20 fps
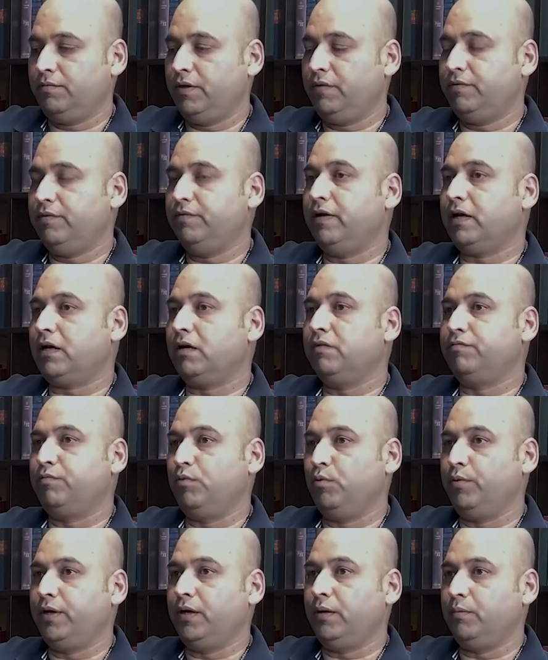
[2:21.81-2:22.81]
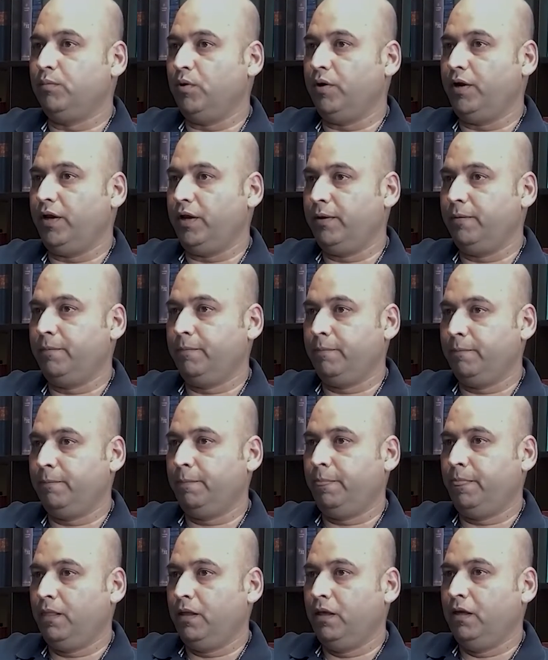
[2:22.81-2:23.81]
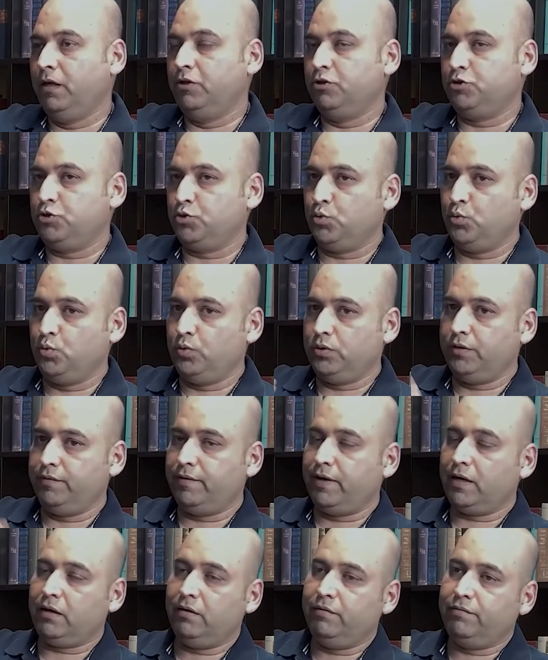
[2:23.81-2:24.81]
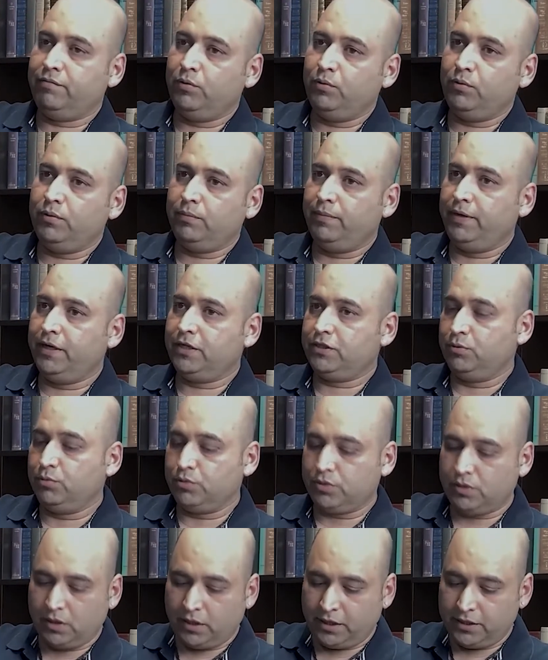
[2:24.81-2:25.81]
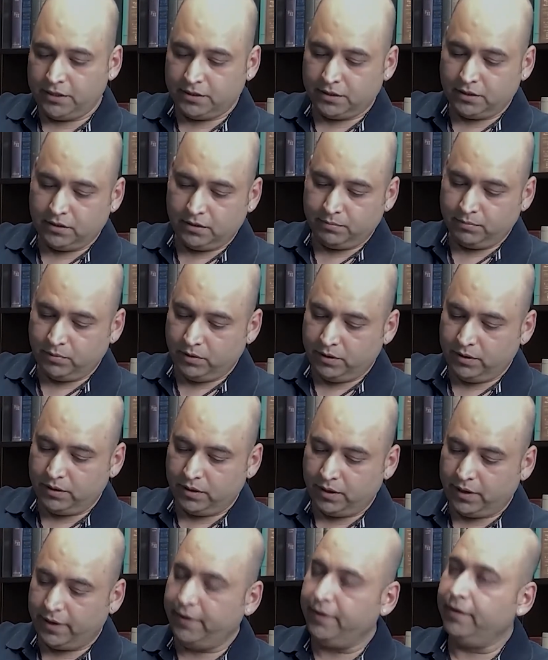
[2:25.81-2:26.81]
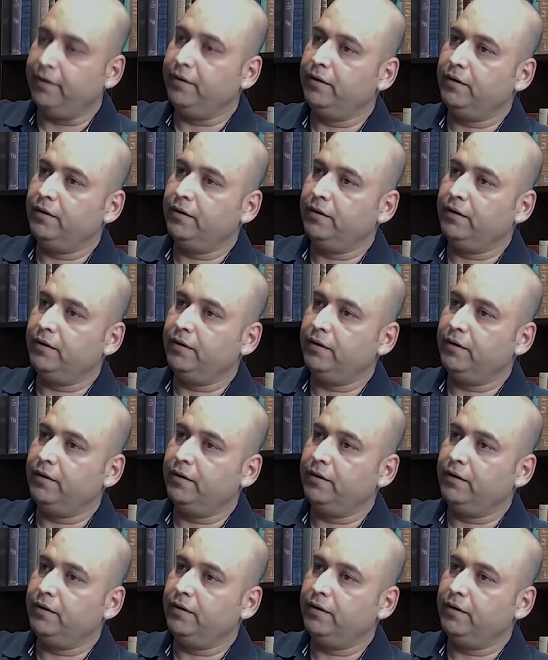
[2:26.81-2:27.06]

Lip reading: have a vital fluid in the body. So the vital fluid makes those lines in our hand.